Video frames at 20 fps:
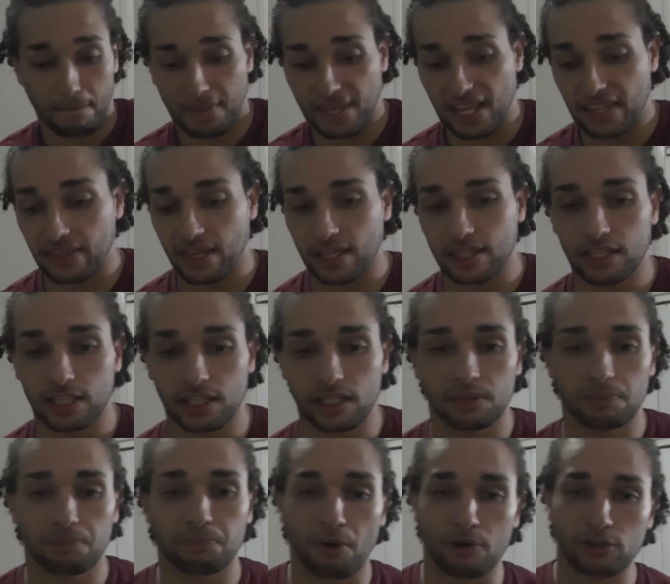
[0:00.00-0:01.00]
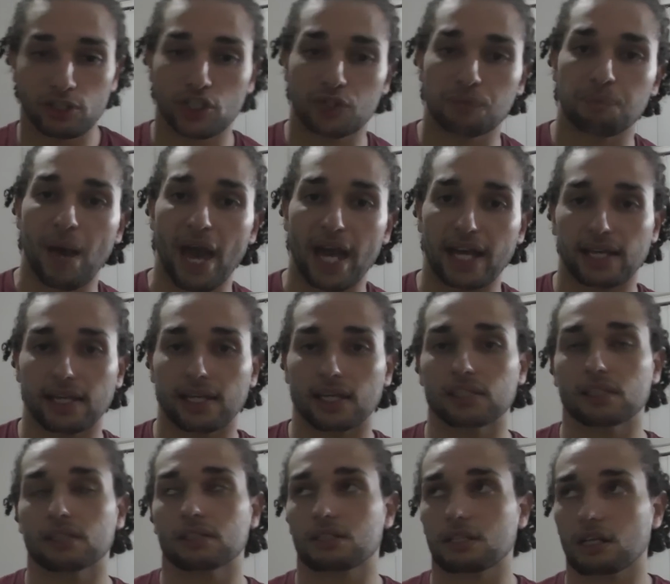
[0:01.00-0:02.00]
And then he punched back
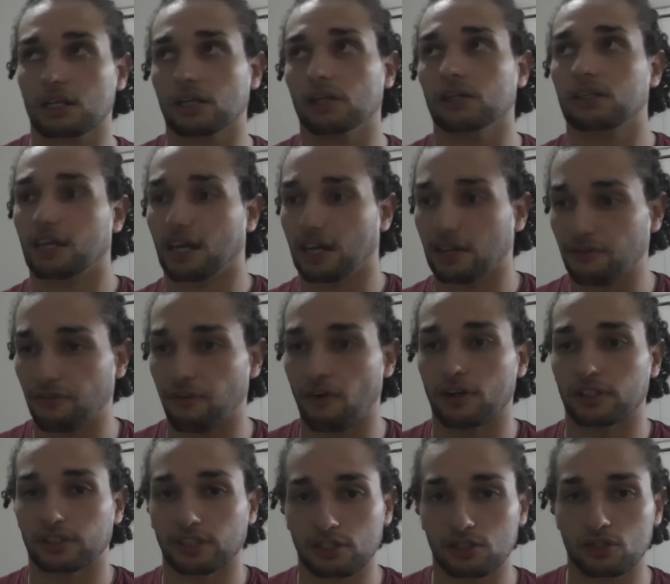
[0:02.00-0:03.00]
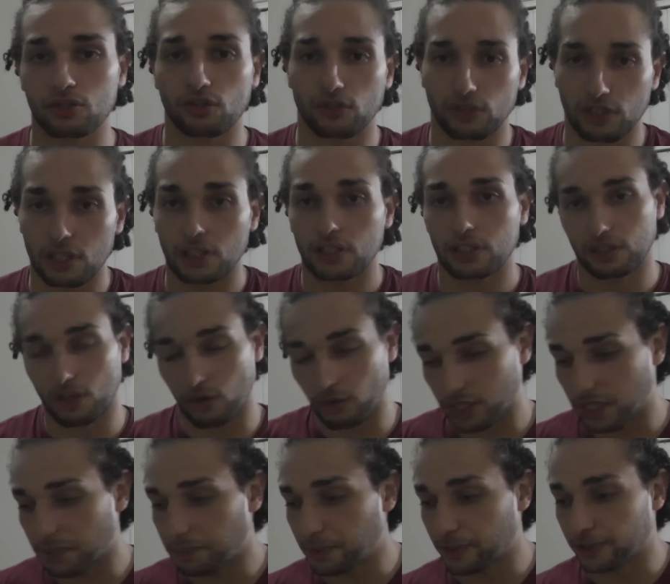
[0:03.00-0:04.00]
again. I was like, okay, fine, that's good.
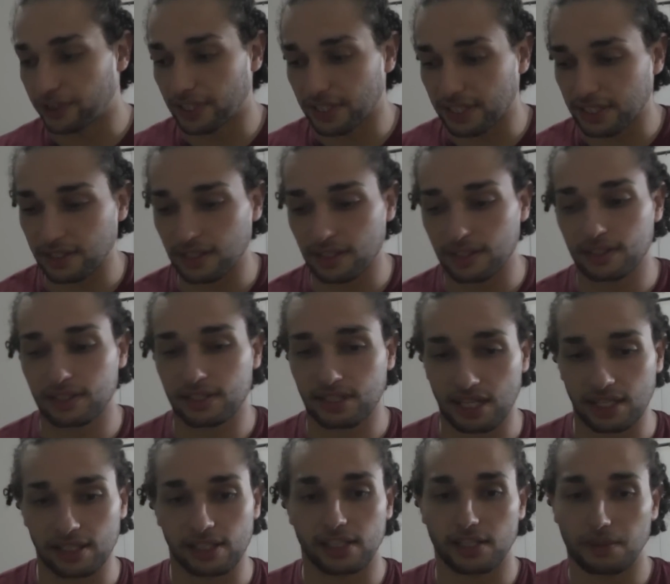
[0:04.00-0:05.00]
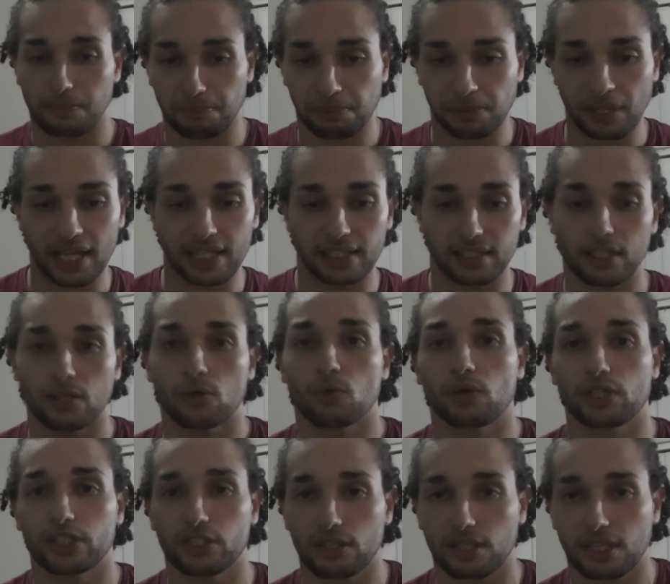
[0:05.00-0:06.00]
Now keep your distance and keep landing
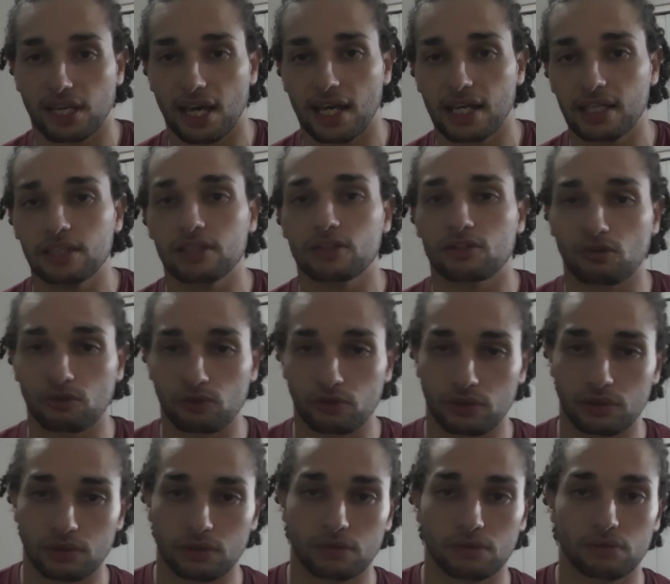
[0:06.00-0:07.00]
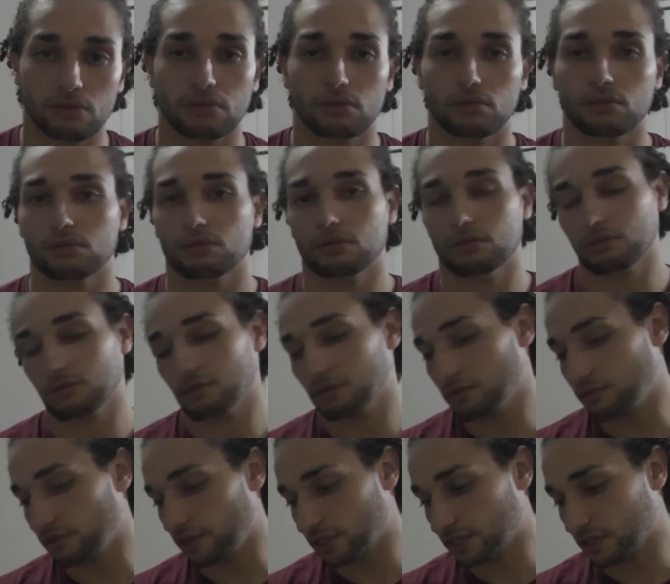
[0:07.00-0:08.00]
when you can. Don't
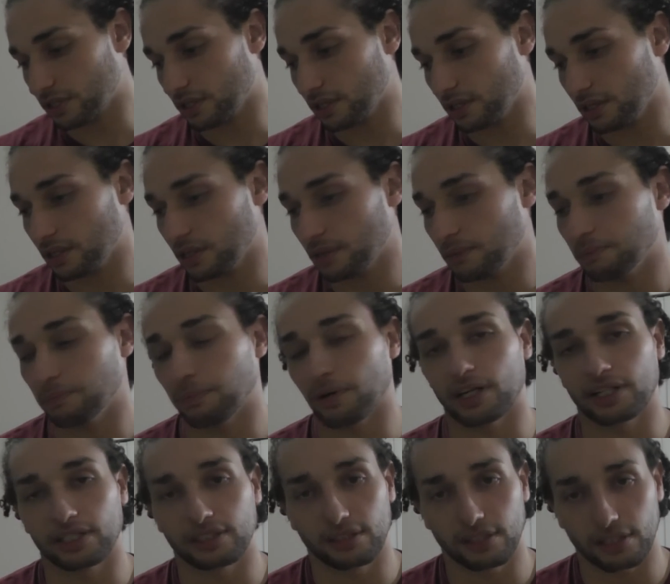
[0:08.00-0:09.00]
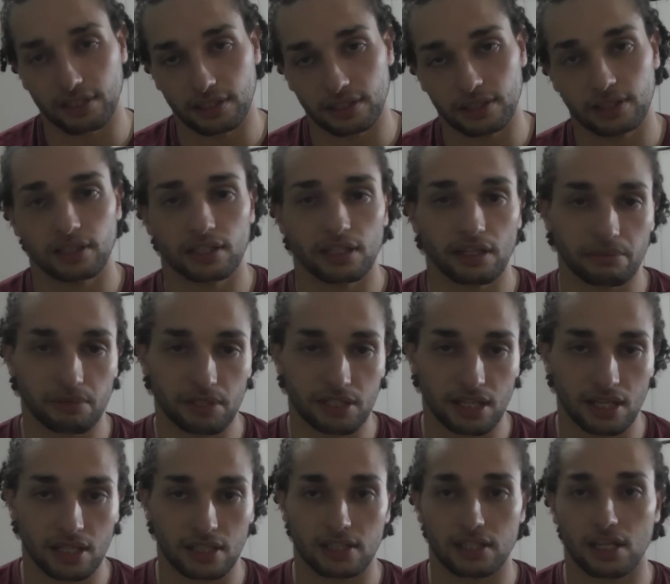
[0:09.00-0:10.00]
risk it. But he didn't. He kept
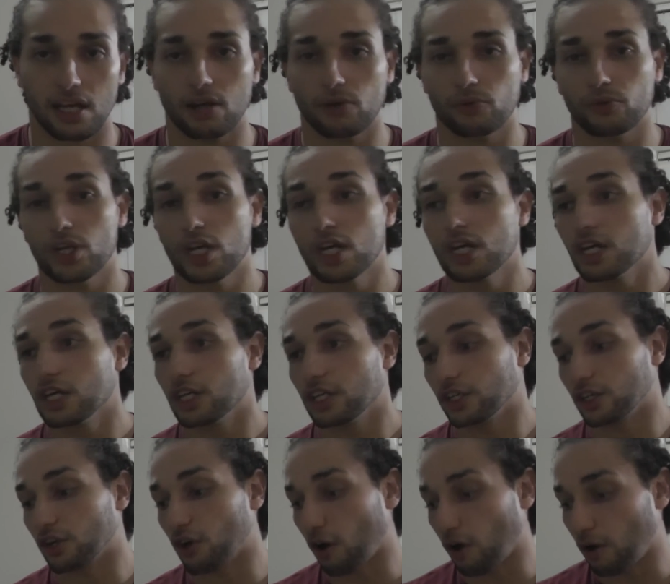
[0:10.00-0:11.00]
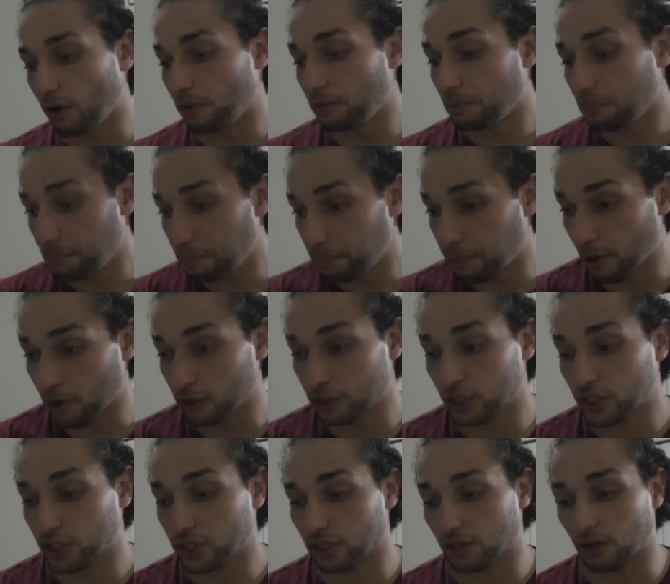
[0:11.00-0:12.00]
his hands down. He got
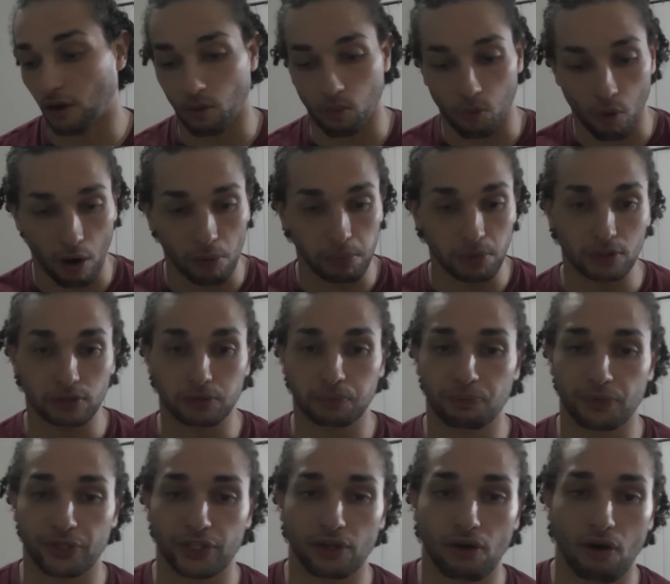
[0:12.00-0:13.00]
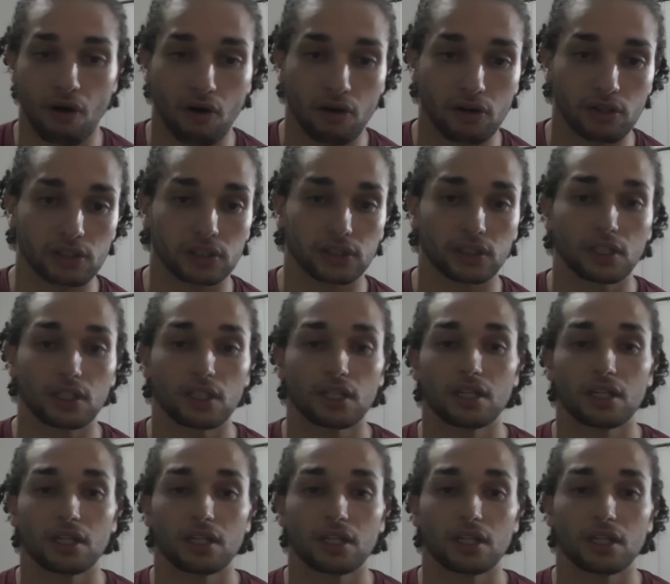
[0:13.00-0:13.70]
punched. He got wobbled pretty hard.